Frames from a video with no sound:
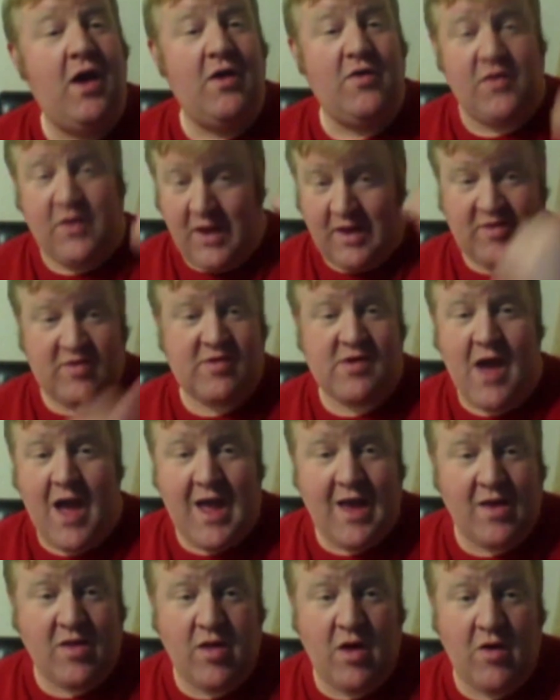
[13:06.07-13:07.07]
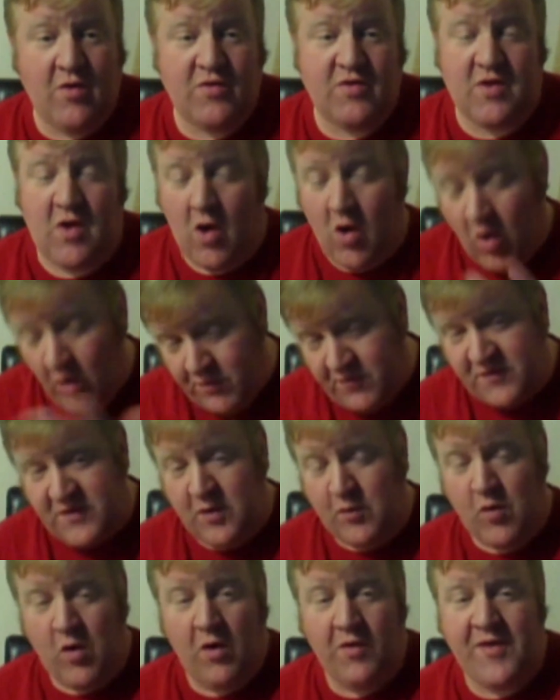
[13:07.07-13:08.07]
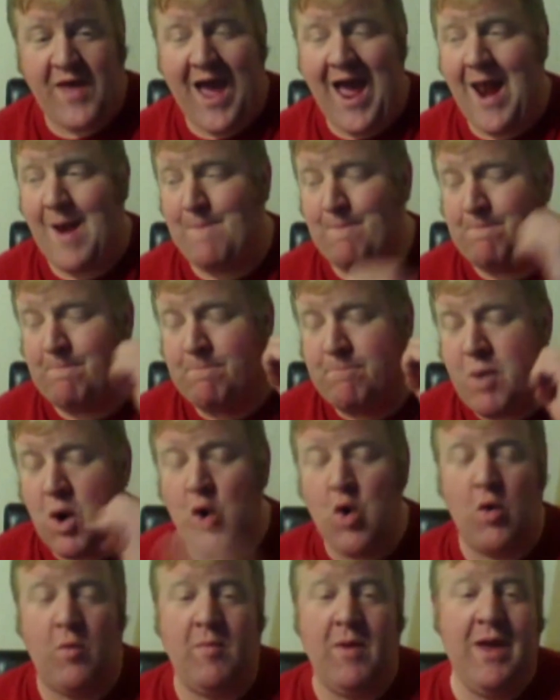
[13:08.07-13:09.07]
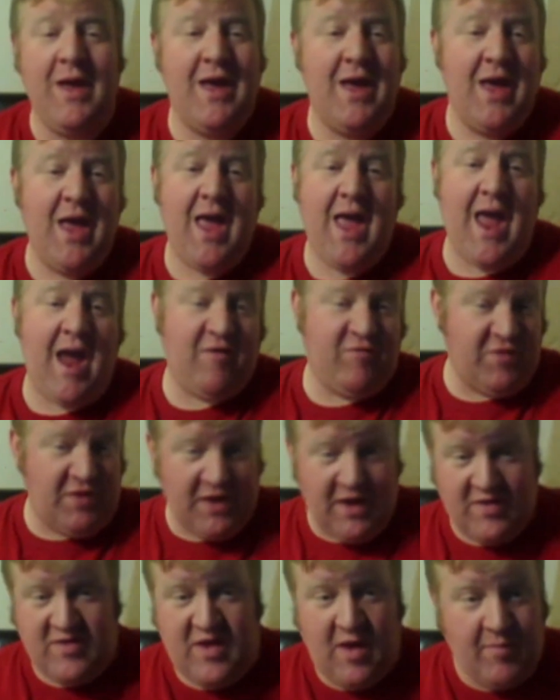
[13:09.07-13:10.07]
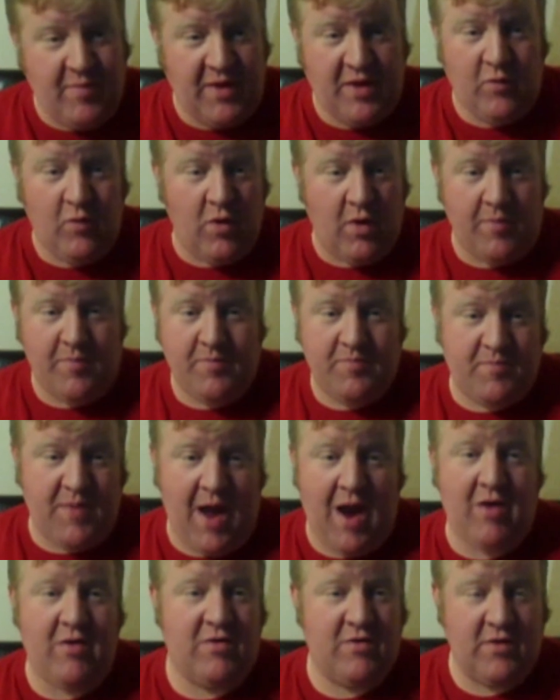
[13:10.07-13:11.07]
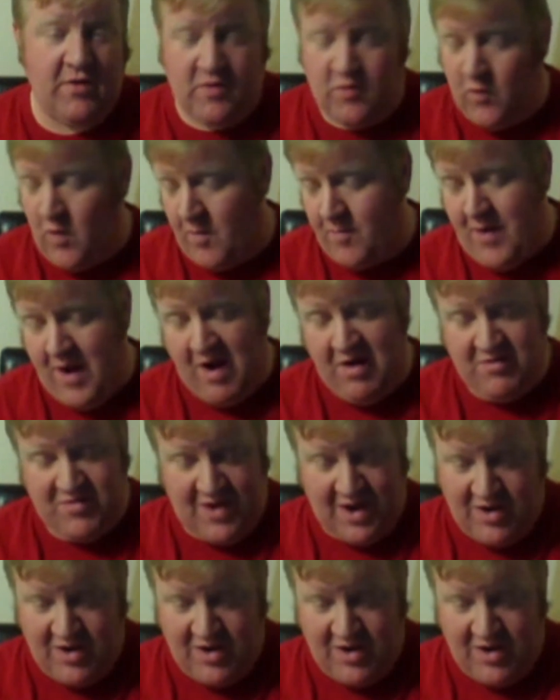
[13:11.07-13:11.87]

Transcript: So you get this guy in close, hopefully you roll that, and boom, everything gets hit by the warp power. It's warp powers.